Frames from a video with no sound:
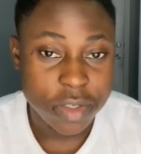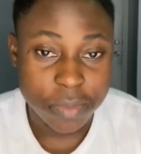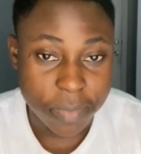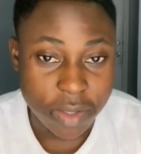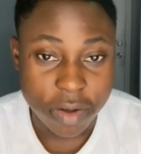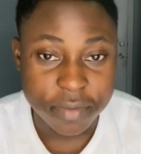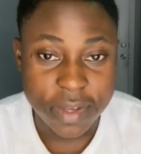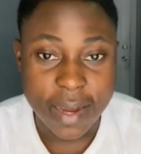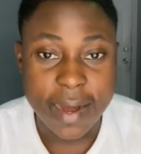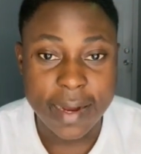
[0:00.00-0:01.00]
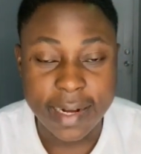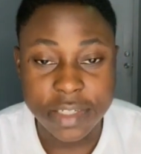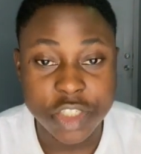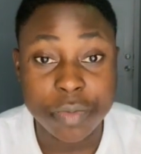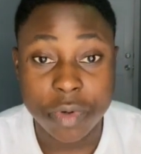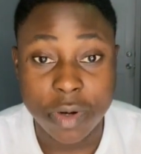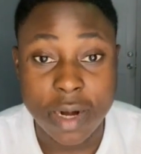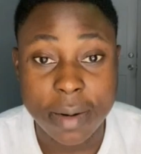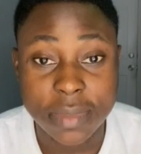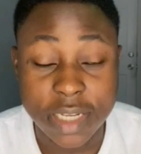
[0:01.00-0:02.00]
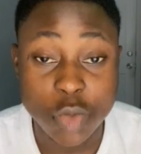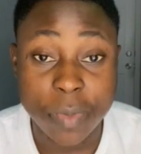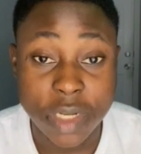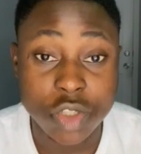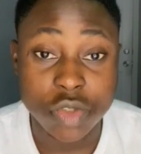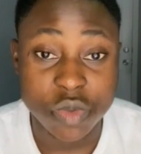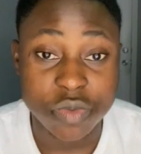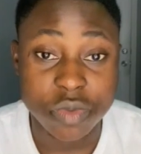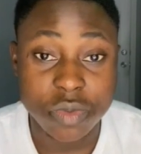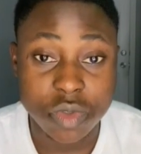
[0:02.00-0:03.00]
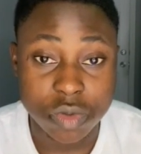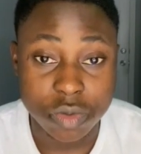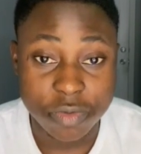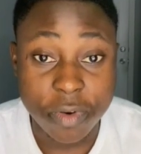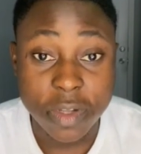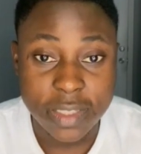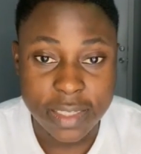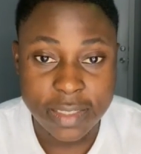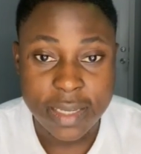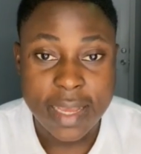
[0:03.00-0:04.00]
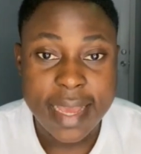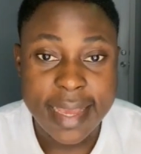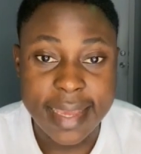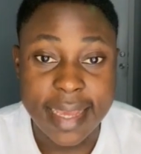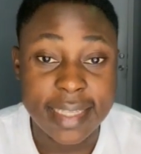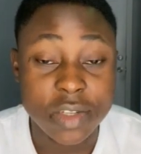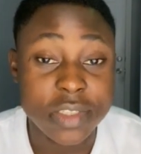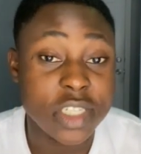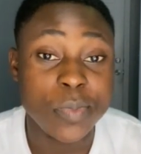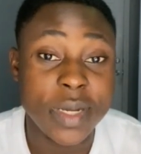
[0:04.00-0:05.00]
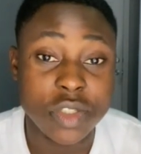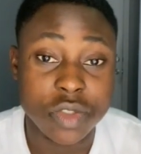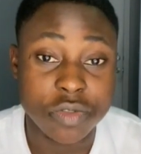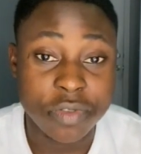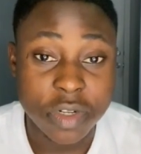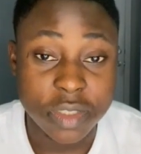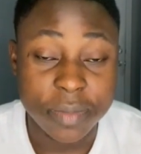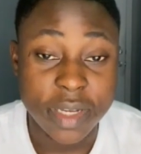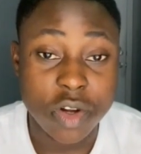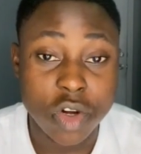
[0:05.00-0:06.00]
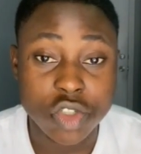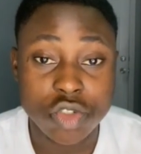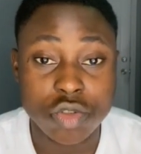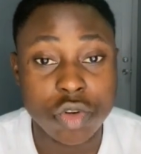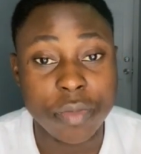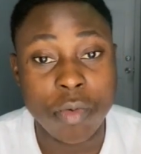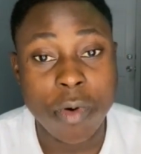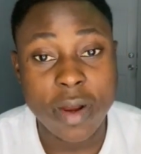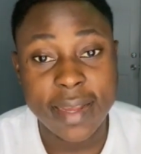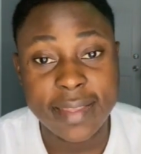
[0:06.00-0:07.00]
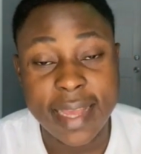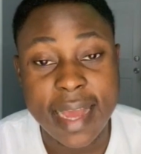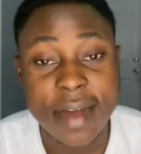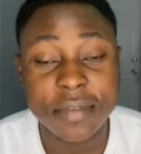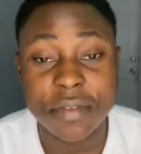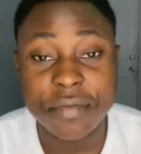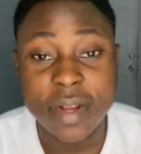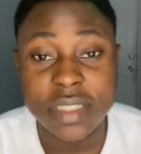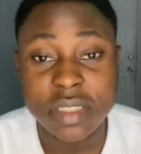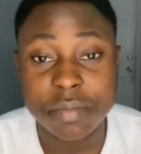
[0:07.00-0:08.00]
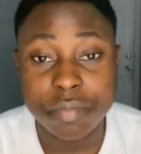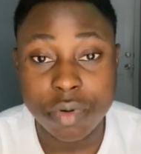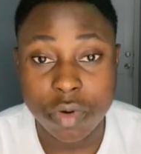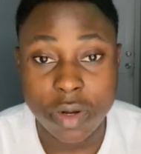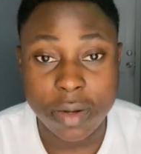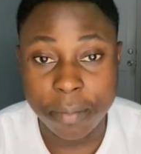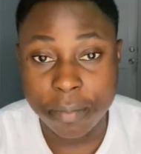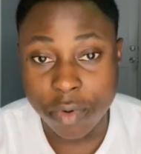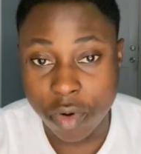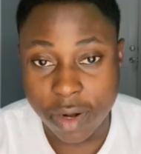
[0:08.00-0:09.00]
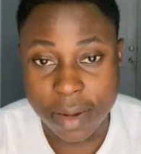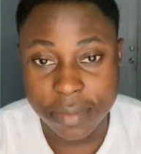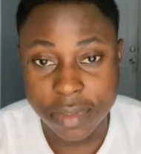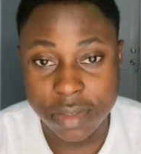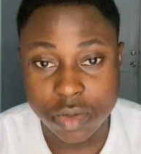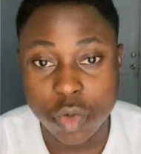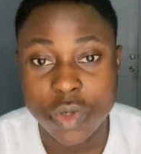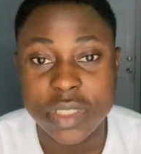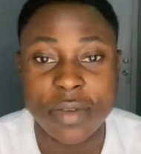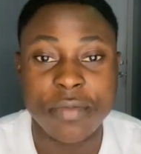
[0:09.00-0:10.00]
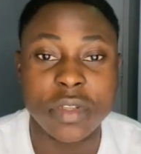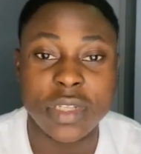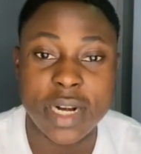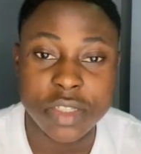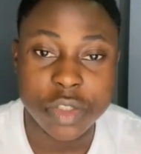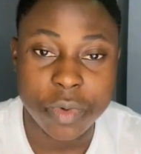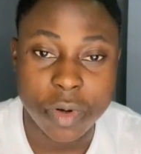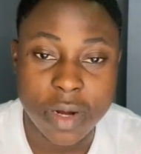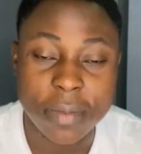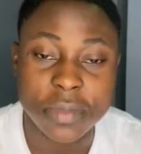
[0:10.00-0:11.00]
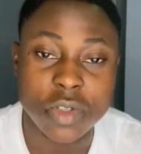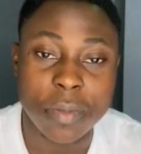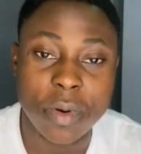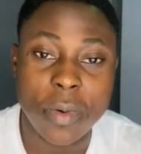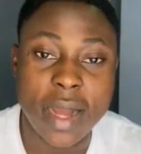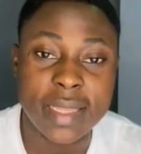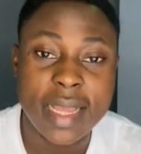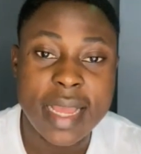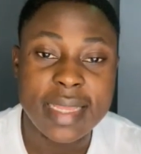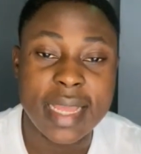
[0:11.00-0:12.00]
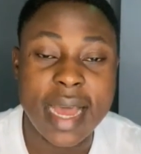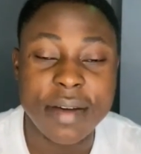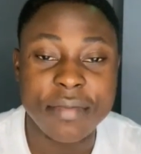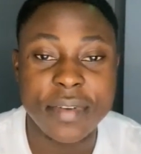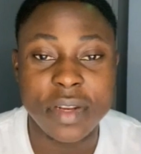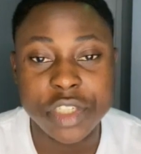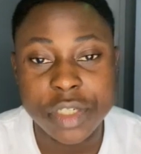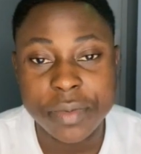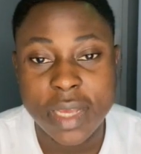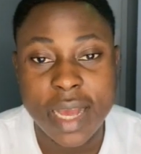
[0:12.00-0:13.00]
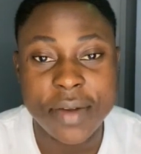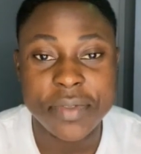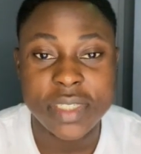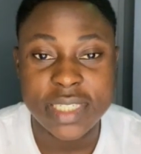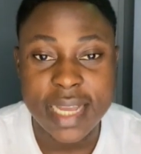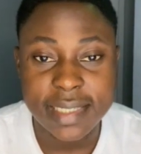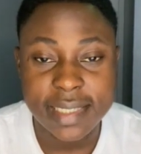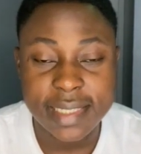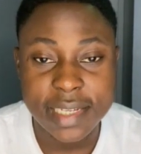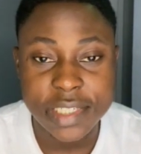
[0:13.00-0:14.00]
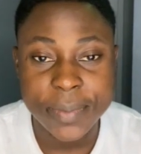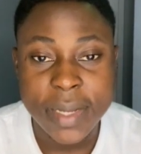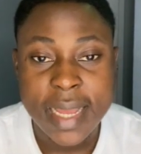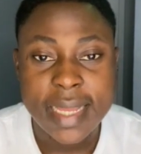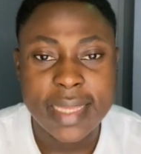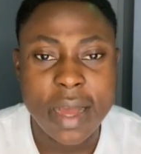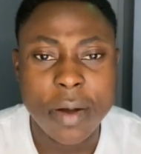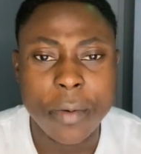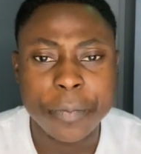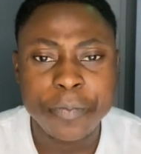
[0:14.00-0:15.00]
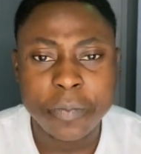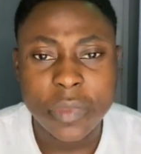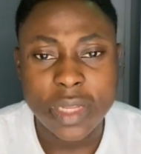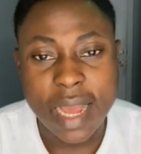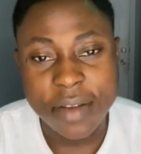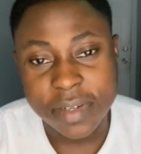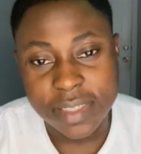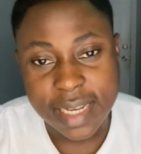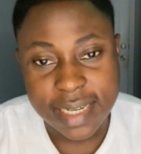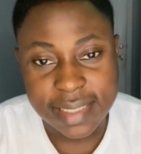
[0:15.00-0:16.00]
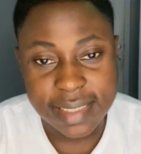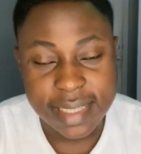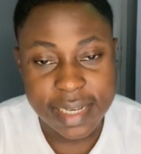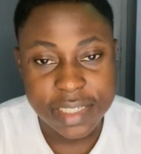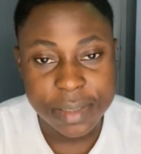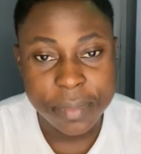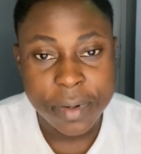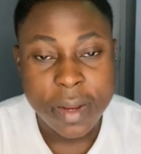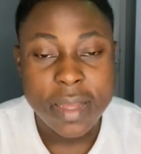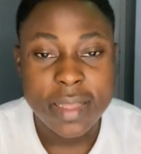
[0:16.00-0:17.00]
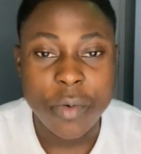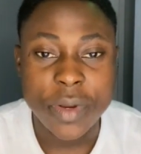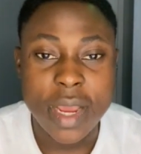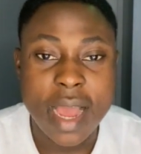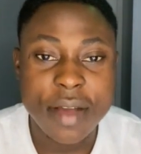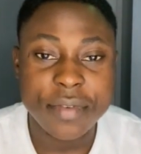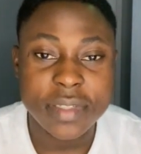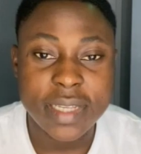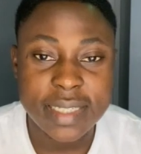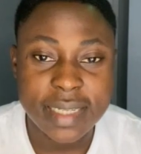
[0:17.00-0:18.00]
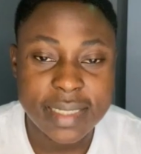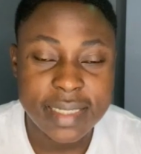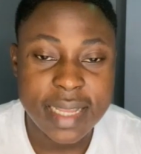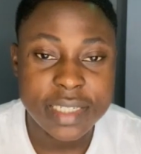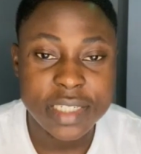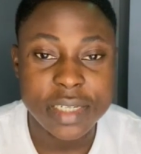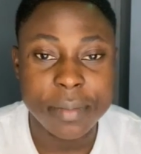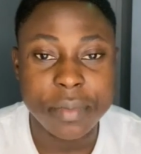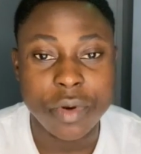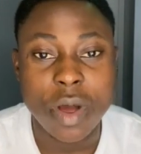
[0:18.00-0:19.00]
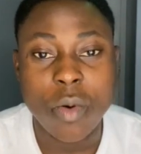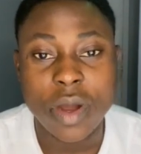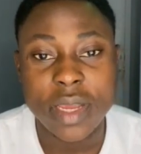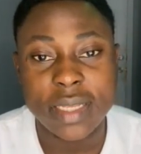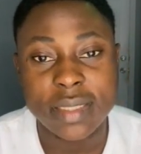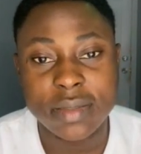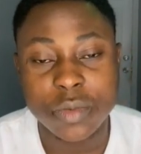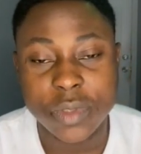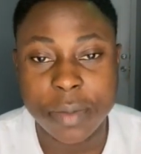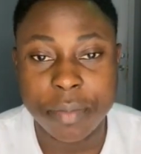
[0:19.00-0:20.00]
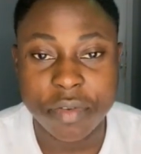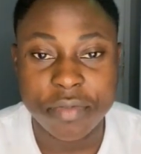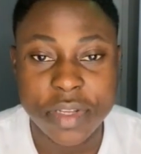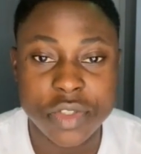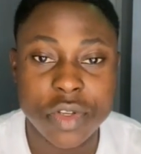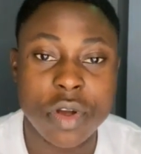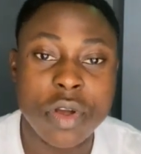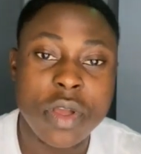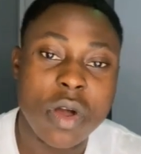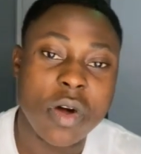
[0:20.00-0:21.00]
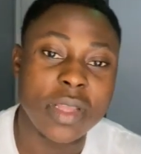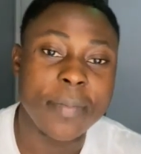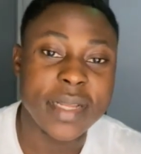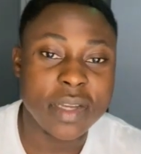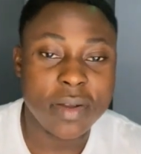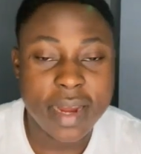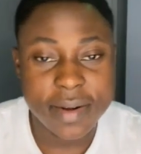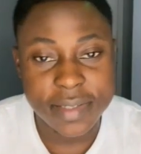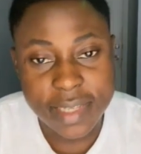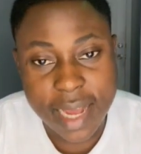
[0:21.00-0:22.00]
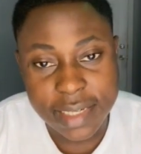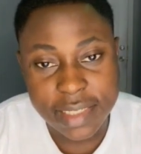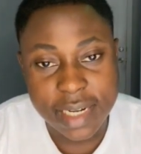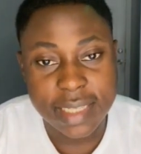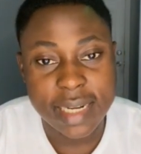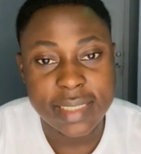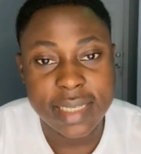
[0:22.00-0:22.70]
many of their graduate program, they expect you to fund it. Here, they don't expect you to fund it because you'll be working. They have different programs through which they fund graduate programs. Number one, they have fellowships, they have teaching assistantship. Now, they have research assistantship. Now, when you have research assistantship, you are working with a professor on a particular research, and that is